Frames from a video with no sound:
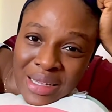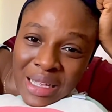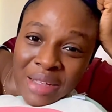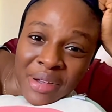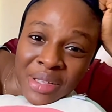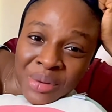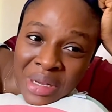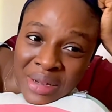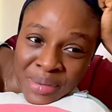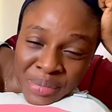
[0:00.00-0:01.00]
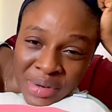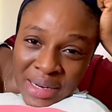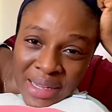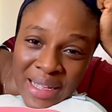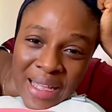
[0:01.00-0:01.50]
If I don't get a
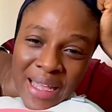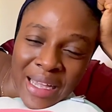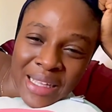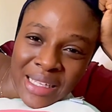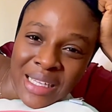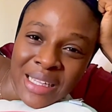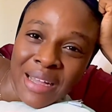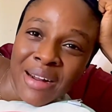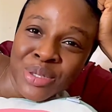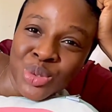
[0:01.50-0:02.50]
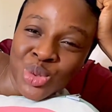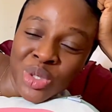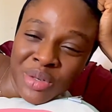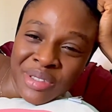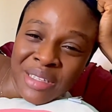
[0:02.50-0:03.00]
break, anything that I do
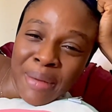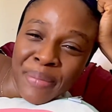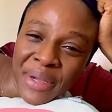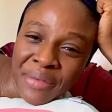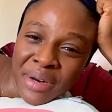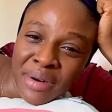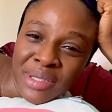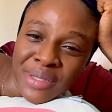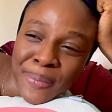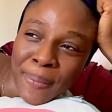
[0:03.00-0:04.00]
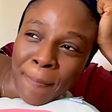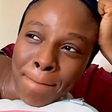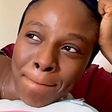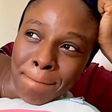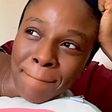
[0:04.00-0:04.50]
during that period
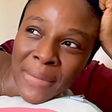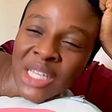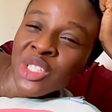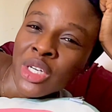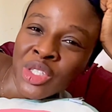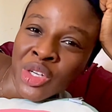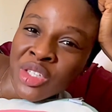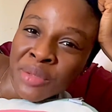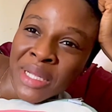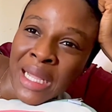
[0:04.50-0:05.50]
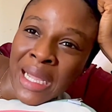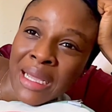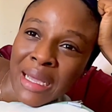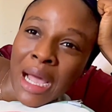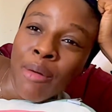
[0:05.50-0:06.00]
it's just going to be like
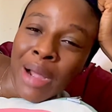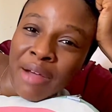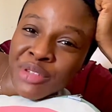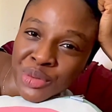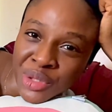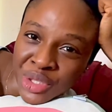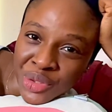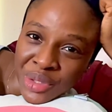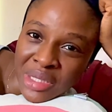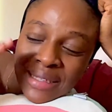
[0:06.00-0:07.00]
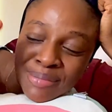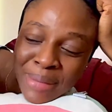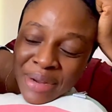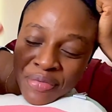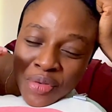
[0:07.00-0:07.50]
I will have to redo it.
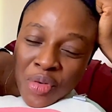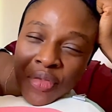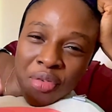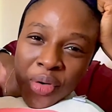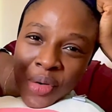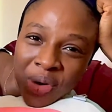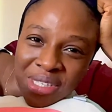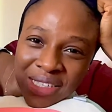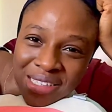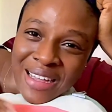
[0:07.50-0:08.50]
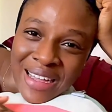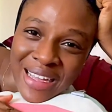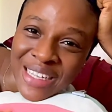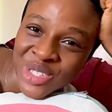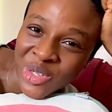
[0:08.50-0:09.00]
My full focus
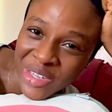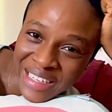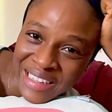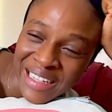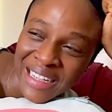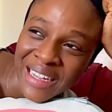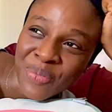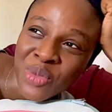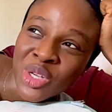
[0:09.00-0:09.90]
is not in there.